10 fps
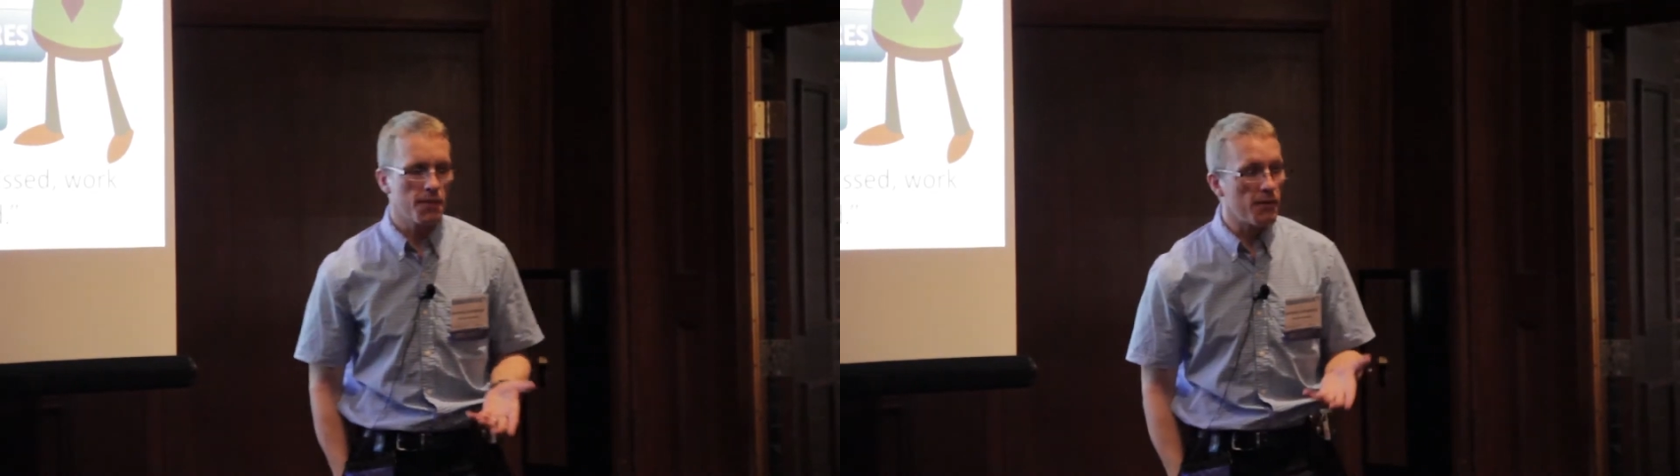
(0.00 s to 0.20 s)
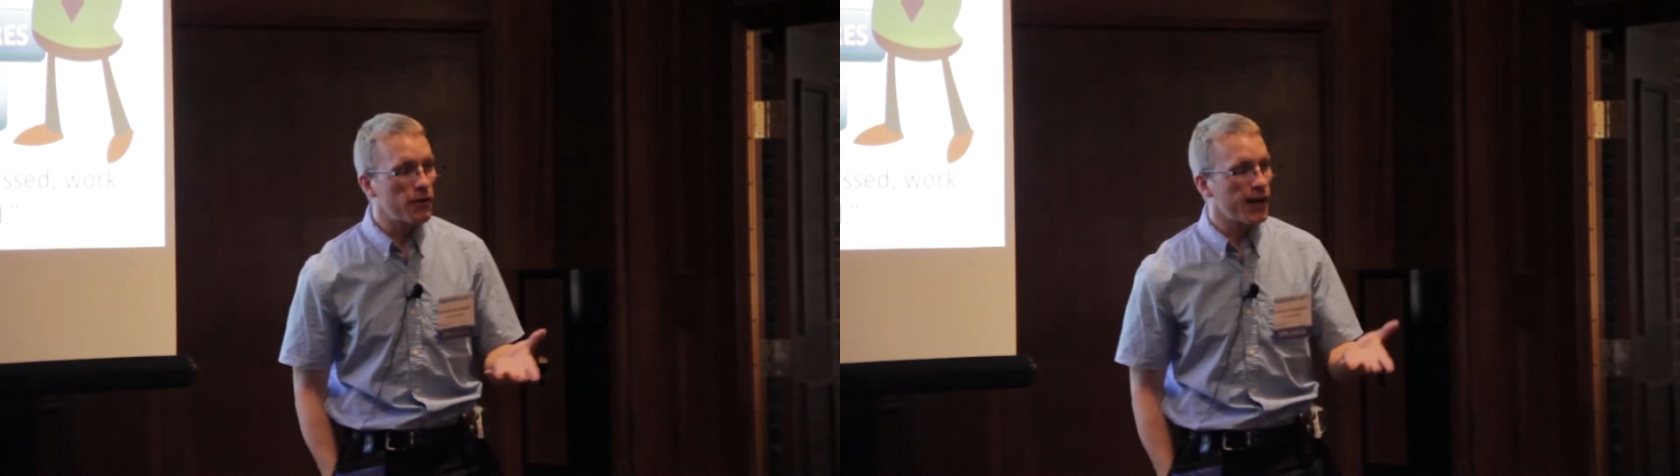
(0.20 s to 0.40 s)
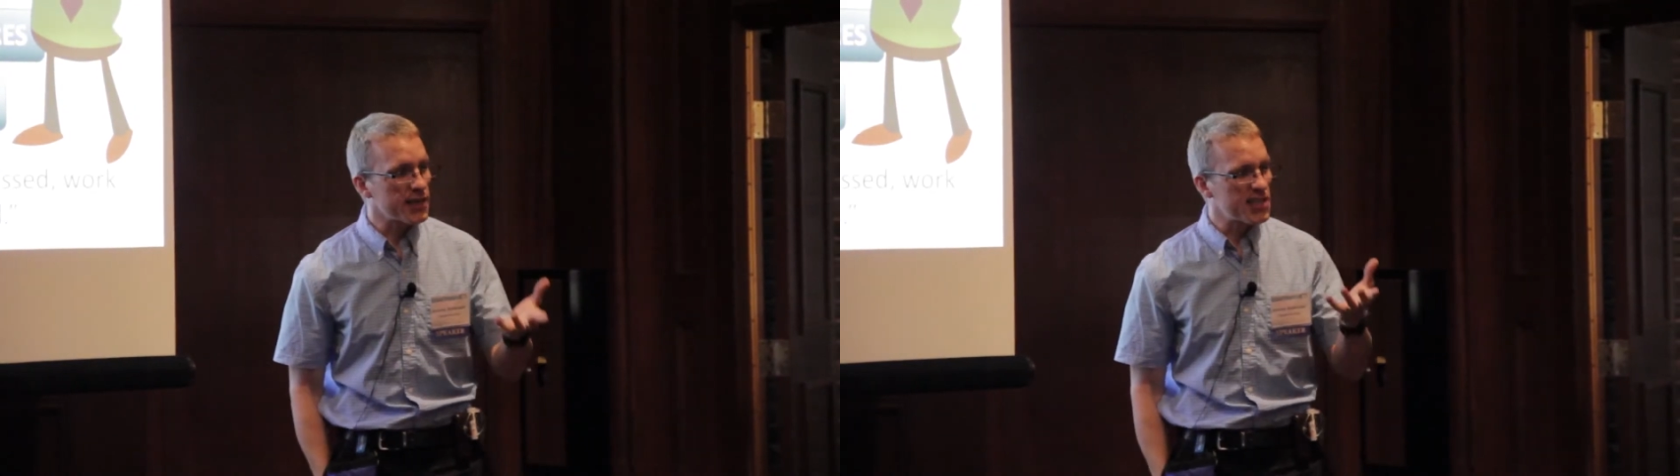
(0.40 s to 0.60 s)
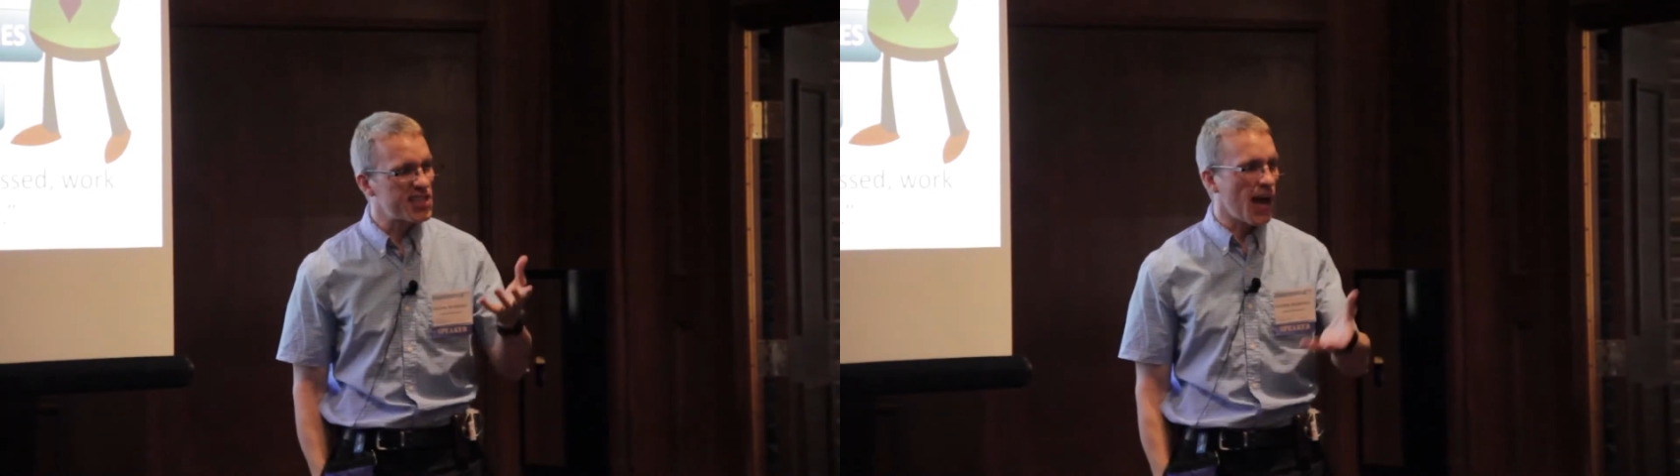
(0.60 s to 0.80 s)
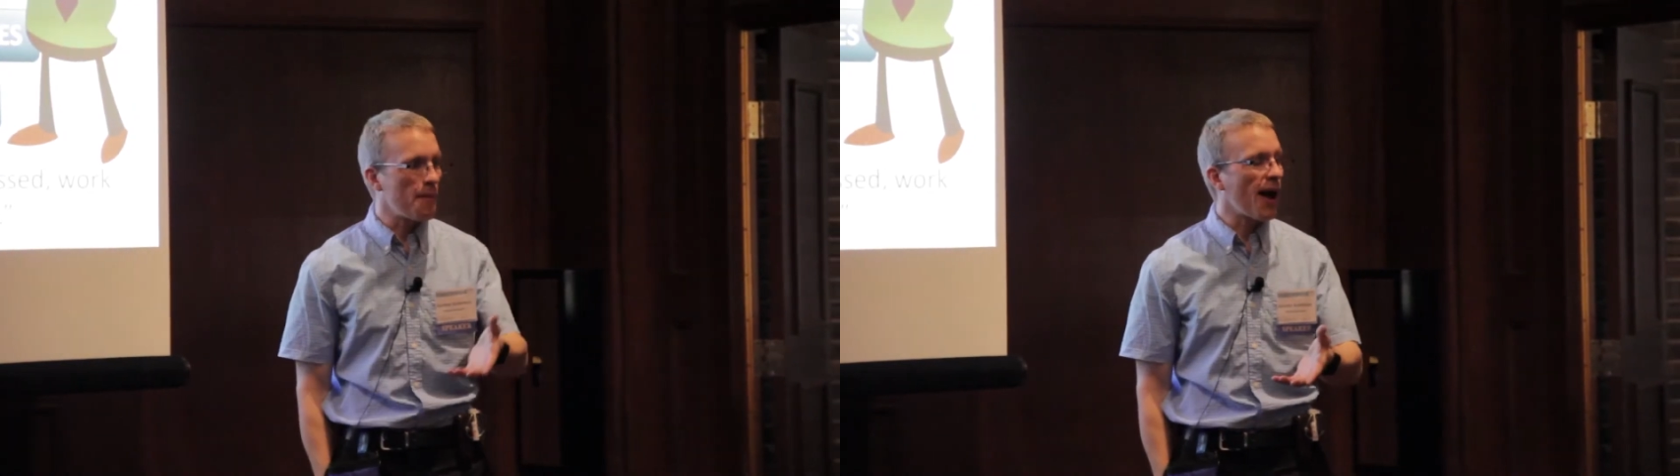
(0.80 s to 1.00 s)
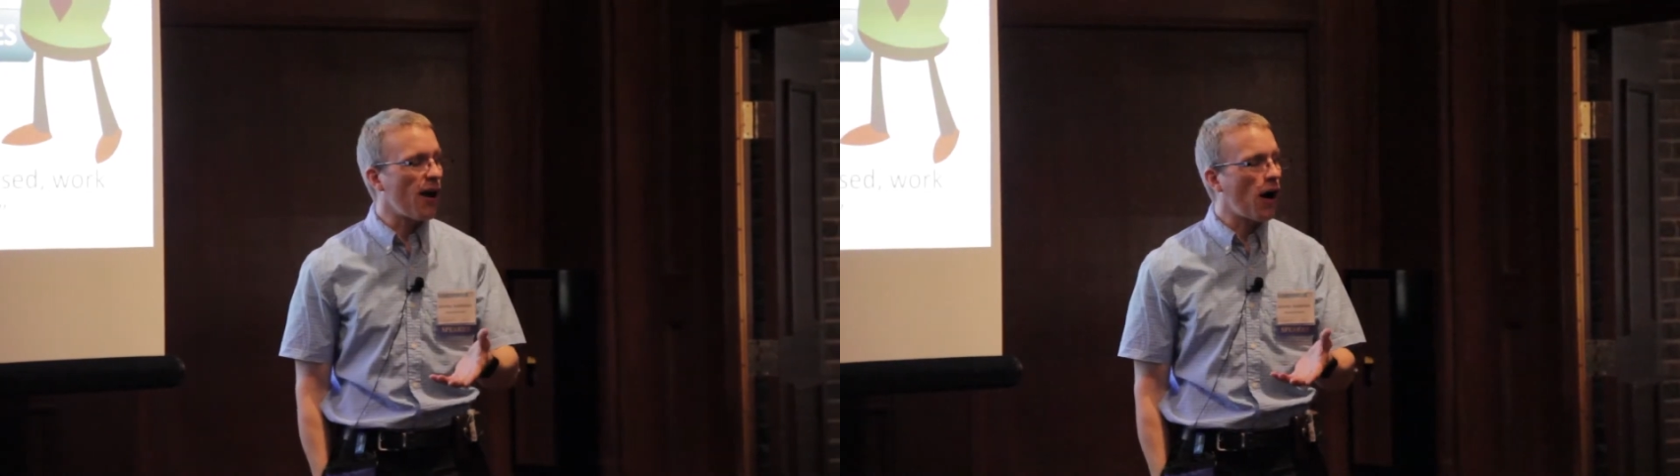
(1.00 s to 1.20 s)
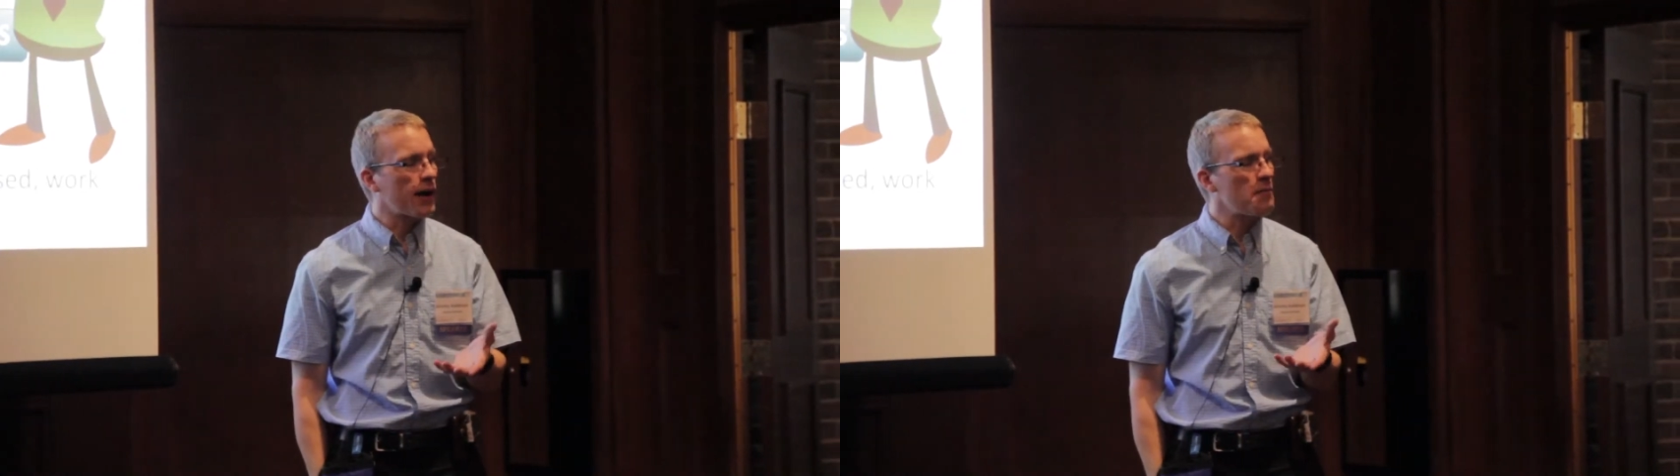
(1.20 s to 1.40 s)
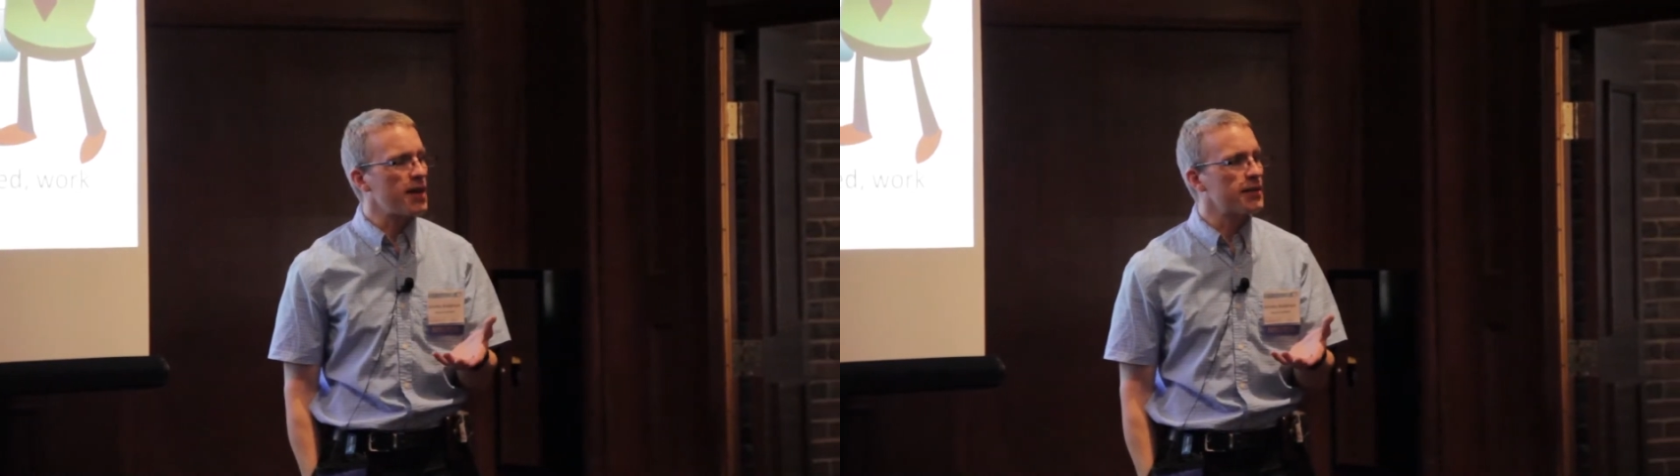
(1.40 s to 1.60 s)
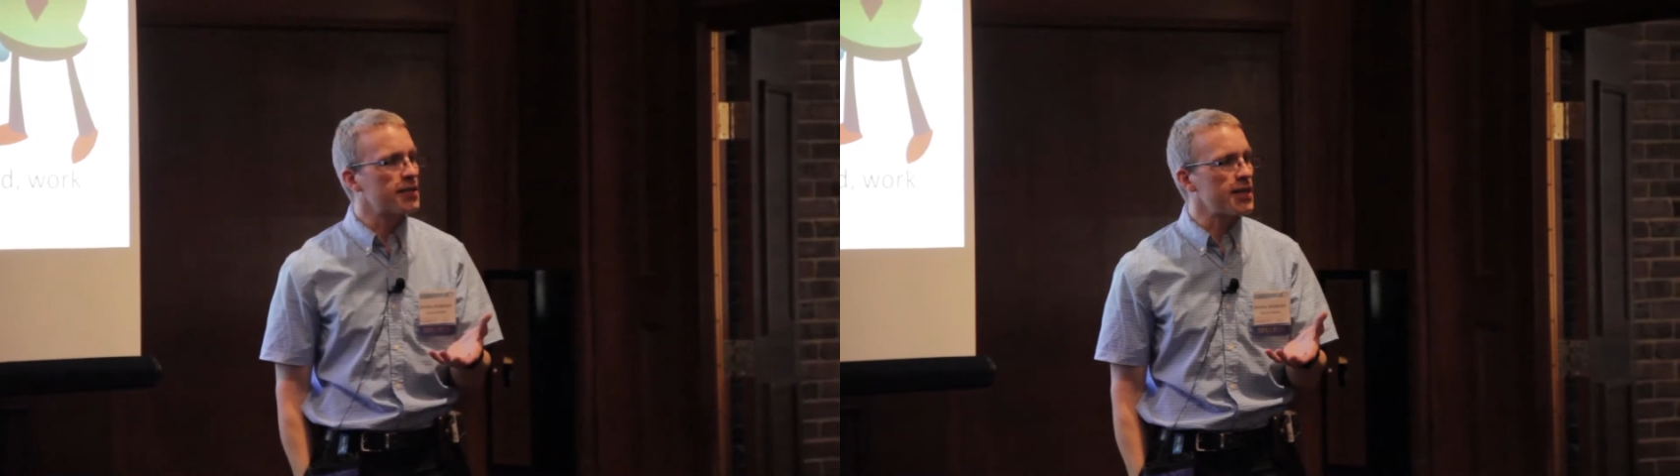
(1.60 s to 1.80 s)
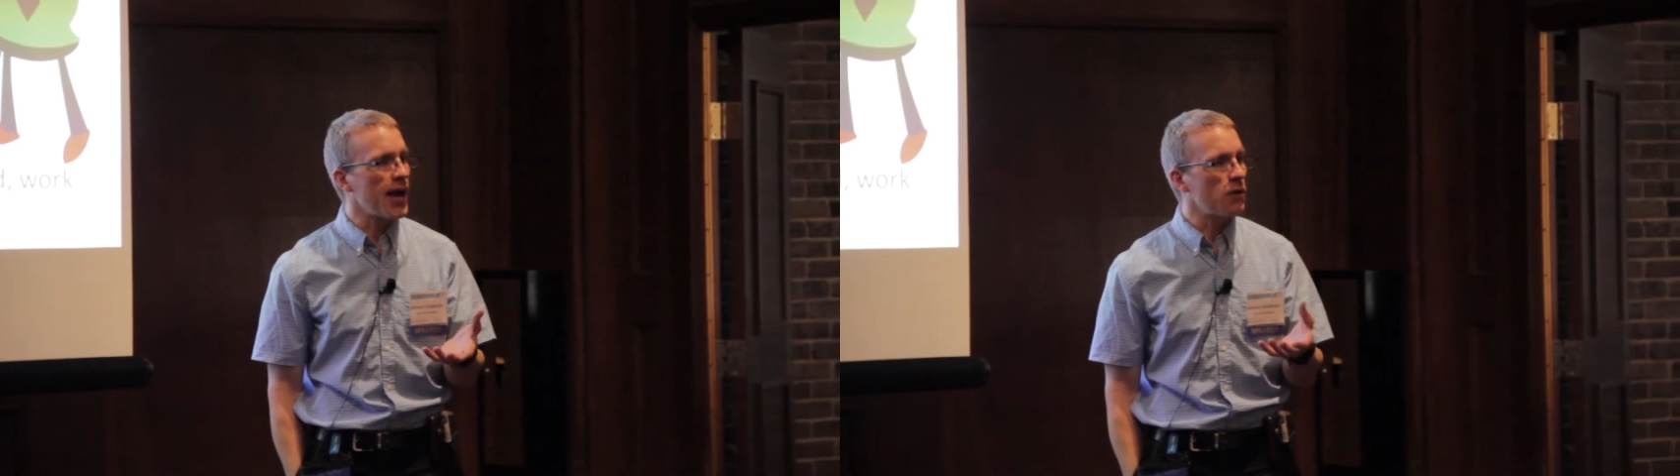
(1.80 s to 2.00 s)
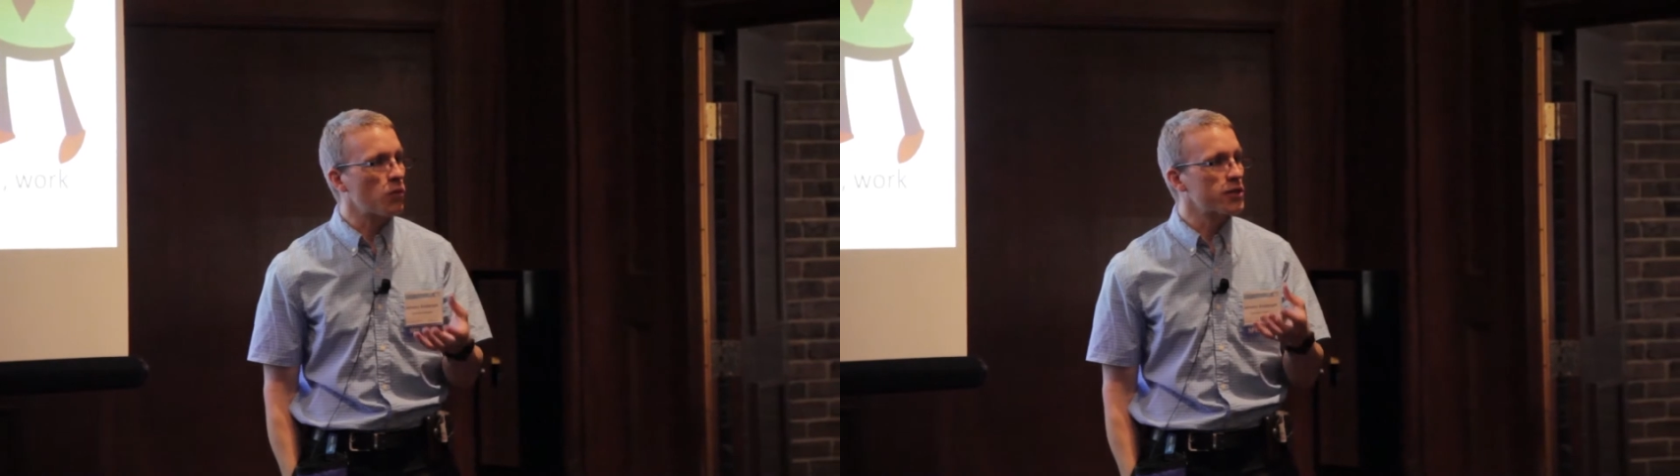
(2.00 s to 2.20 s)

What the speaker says: maybe you get a semi-automated state